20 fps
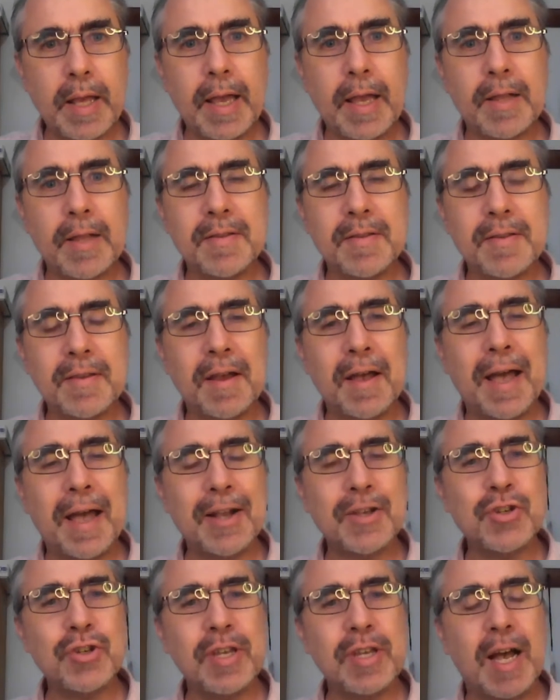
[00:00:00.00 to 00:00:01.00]
And
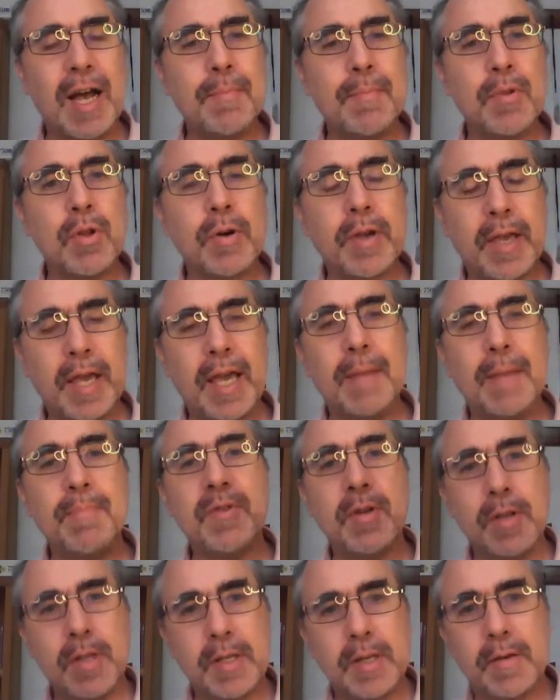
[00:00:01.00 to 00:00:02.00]
actually, AMLO came
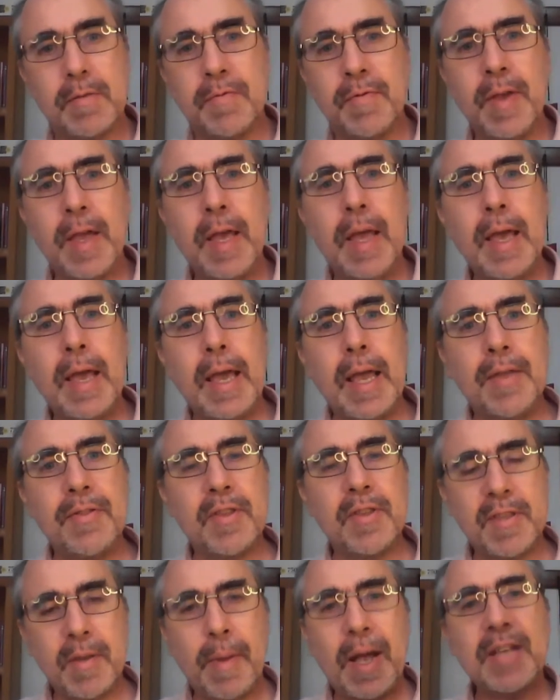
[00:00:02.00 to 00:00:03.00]
to live in
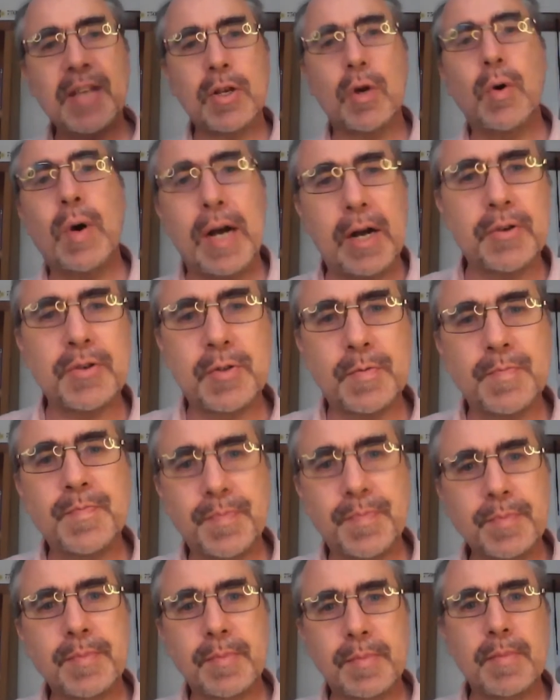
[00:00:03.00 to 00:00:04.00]
the Tabasco House
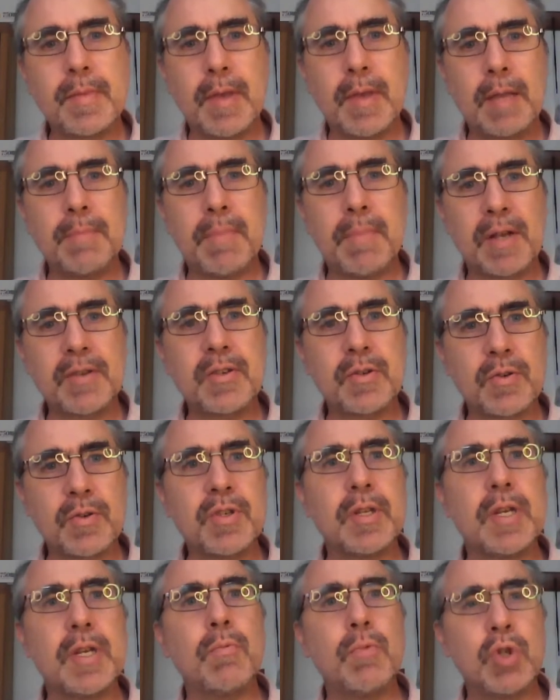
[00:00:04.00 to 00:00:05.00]
in Mexico
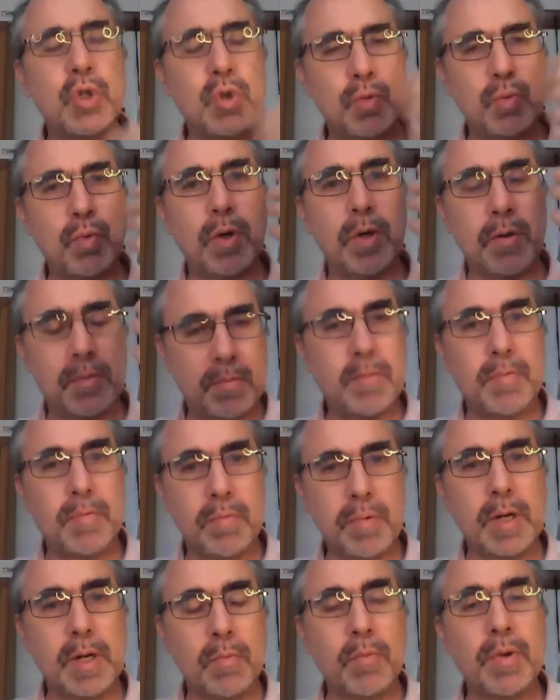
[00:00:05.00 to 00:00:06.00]
City, which would,
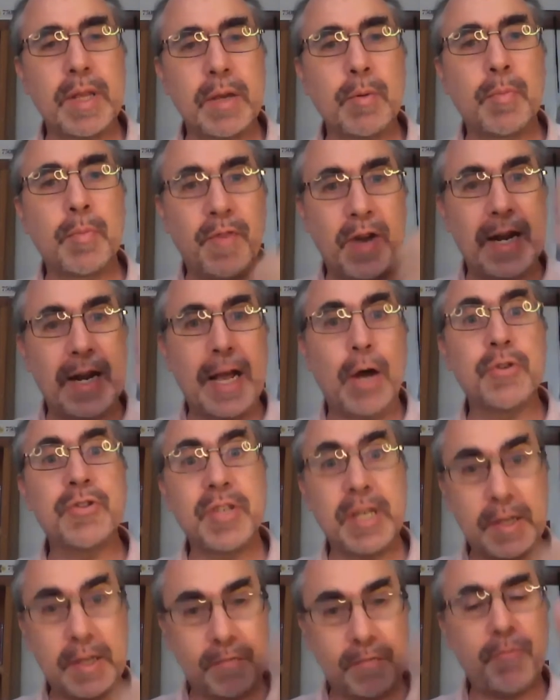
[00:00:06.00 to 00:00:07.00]
where they would provide
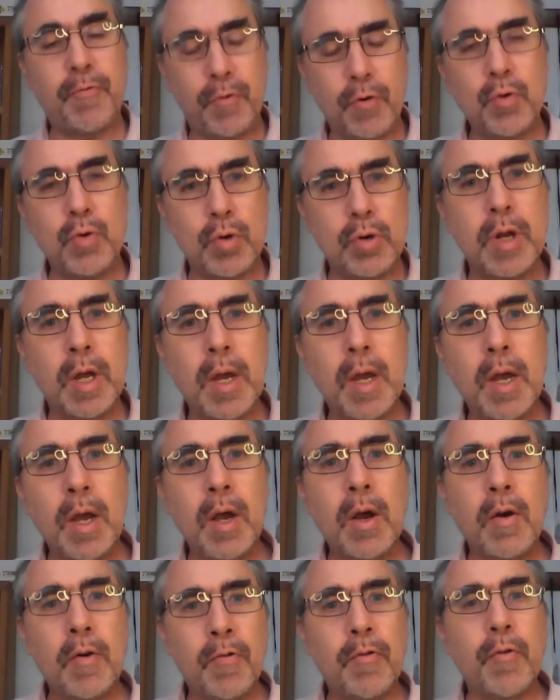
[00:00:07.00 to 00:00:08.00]
housing and food
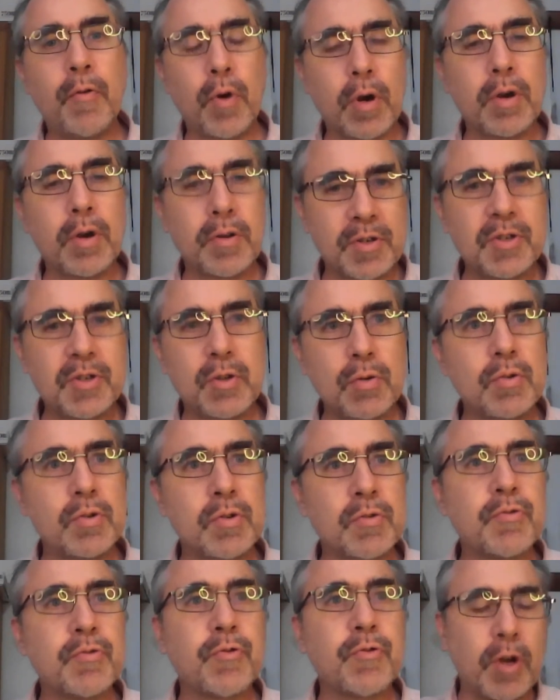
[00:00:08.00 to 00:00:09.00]
for
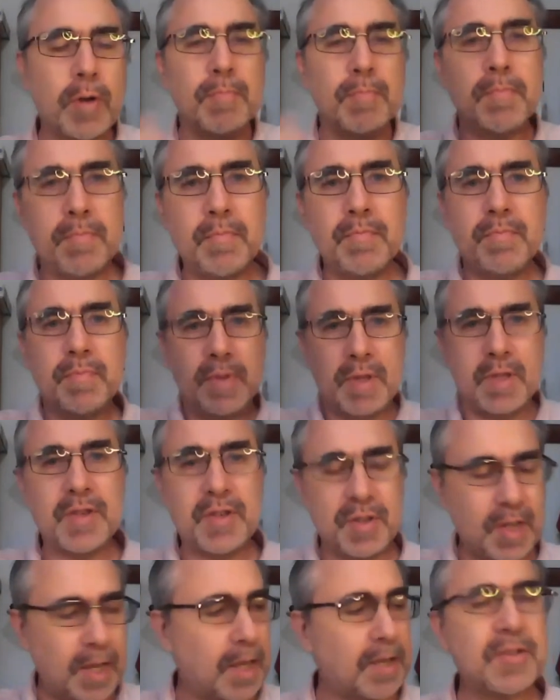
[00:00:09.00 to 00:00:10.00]
students from the
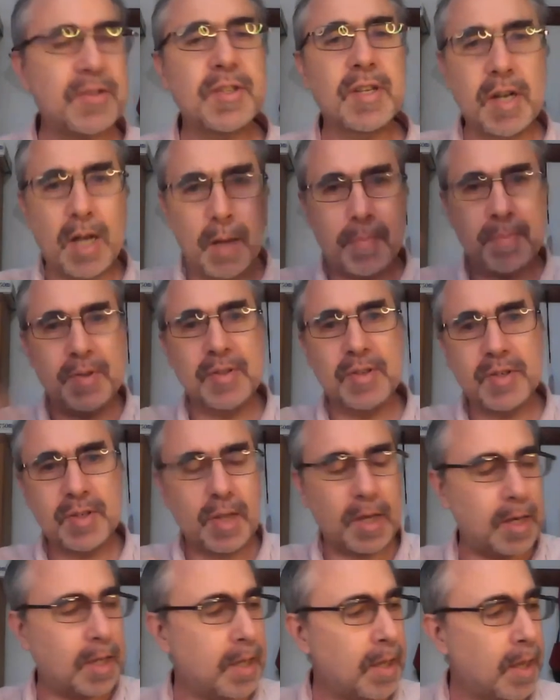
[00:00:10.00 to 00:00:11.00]
States to come and
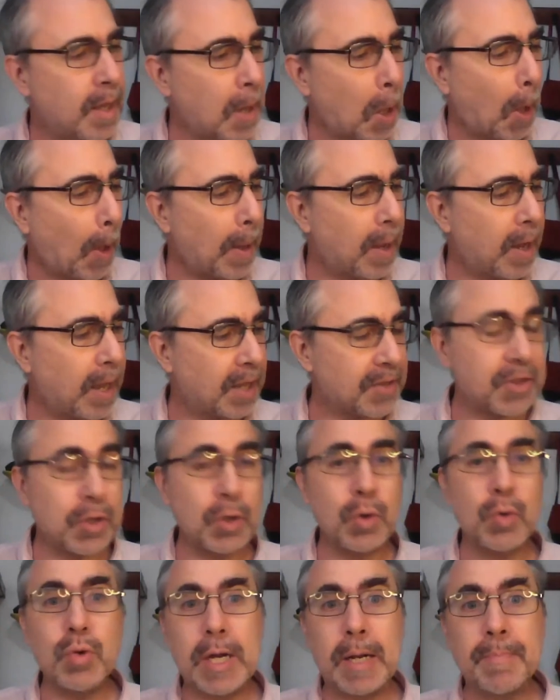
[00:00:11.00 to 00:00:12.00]
study at the
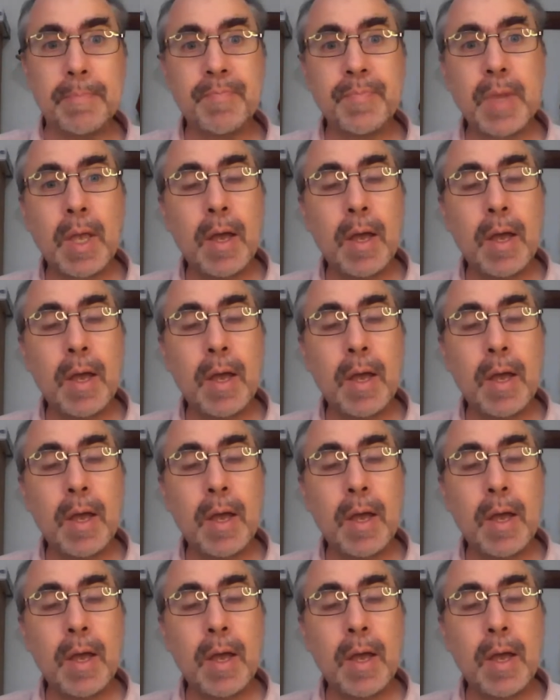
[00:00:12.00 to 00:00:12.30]
UNAM.